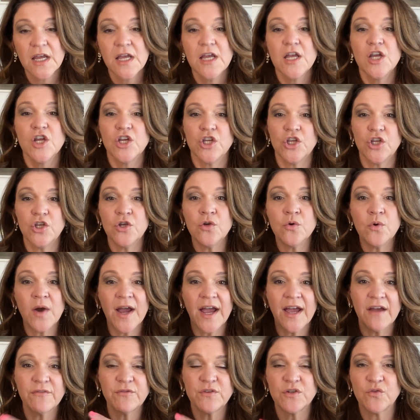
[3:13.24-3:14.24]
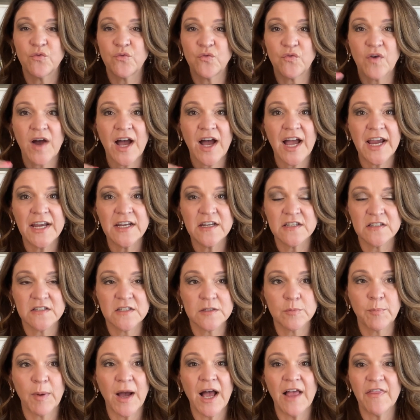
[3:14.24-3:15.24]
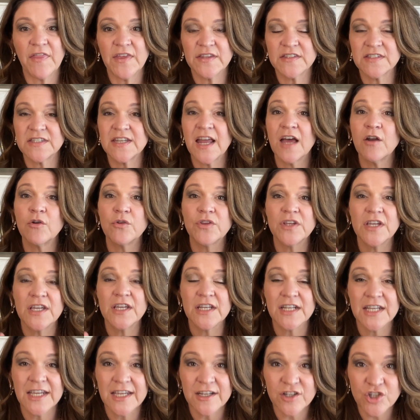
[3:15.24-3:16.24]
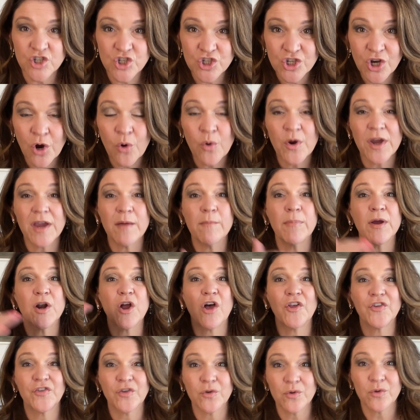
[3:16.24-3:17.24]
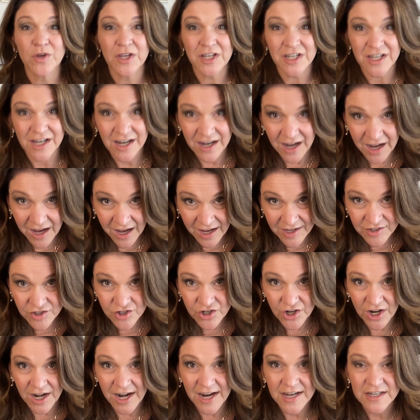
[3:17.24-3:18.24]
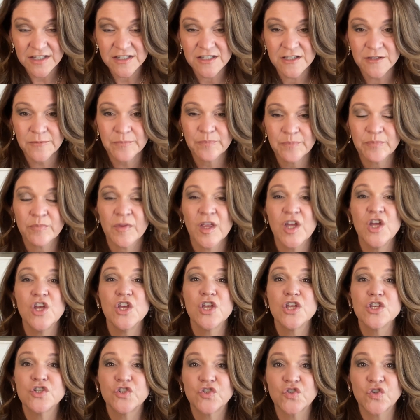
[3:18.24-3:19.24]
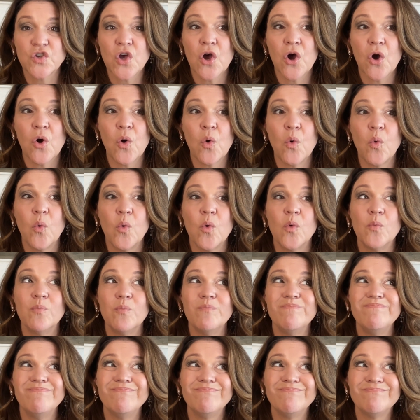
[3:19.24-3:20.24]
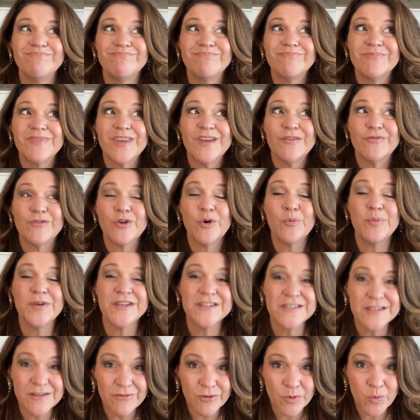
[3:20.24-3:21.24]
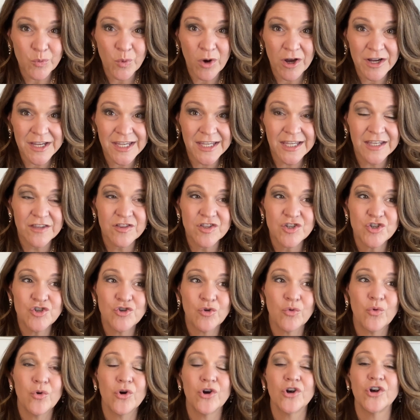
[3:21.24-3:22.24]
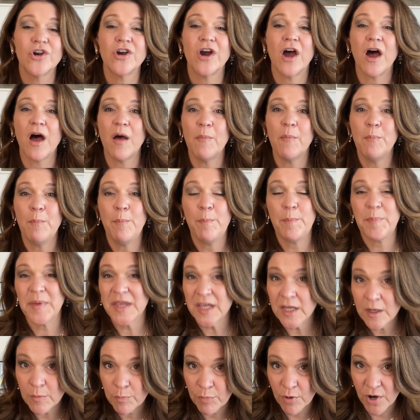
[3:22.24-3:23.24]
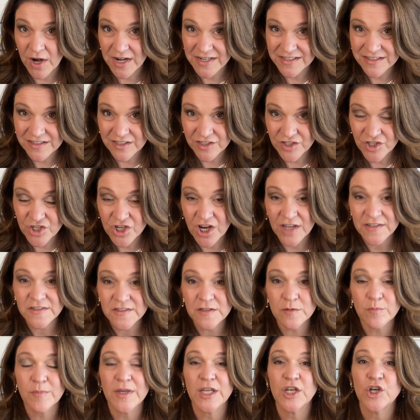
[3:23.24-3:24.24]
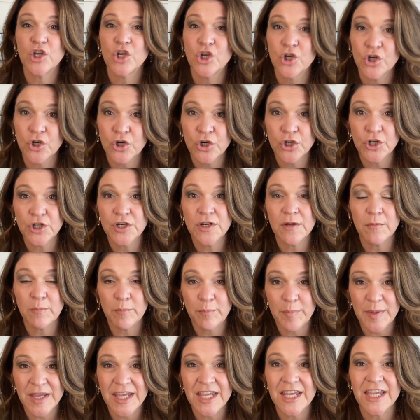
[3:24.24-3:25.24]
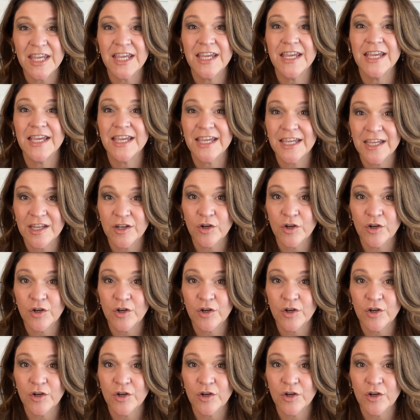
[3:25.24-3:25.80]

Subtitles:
You have to find a spot that's not only going to get a showing, but also get a contract. So if nobody's even walking in the door, a big price adjustment could be in